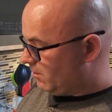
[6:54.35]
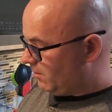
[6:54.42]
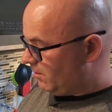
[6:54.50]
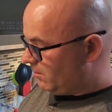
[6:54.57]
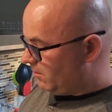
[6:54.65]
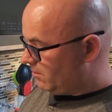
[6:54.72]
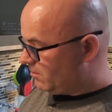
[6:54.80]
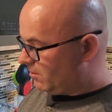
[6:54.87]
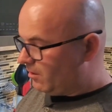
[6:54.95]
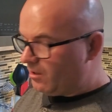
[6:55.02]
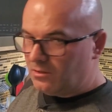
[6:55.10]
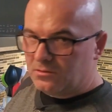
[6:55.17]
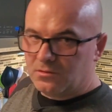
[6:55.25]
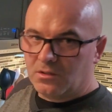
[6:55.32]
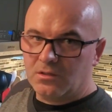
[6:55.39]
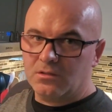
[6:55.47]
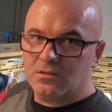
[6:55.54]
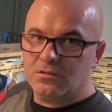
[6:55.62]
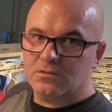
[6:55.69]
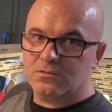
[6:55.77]
get this all
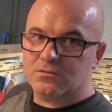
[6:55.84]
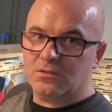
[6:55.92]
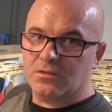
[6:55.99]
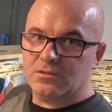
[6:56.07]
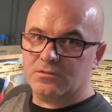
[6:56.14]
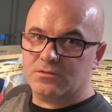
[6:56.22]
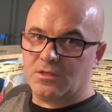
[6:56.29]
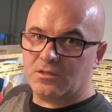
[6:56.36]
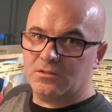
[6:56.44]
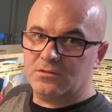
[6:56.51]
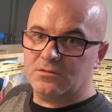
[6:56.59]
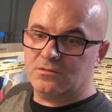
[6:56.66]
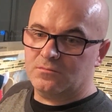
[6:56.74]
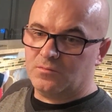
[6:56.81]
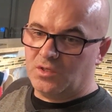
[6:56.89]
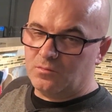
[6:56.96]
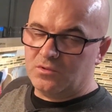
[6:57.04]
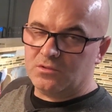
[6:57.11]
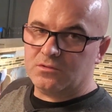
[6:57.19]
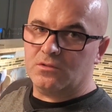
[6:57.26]
done a second,
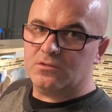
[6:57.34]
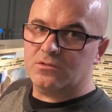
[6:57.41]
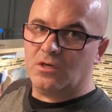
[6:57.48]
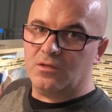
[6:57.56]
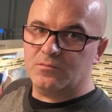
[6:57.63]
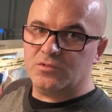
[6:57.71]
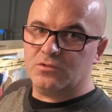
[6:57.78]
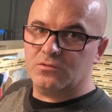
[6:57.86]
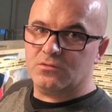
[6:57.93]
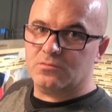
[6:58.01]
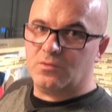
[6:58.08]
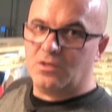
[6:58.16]
maybe a third time too as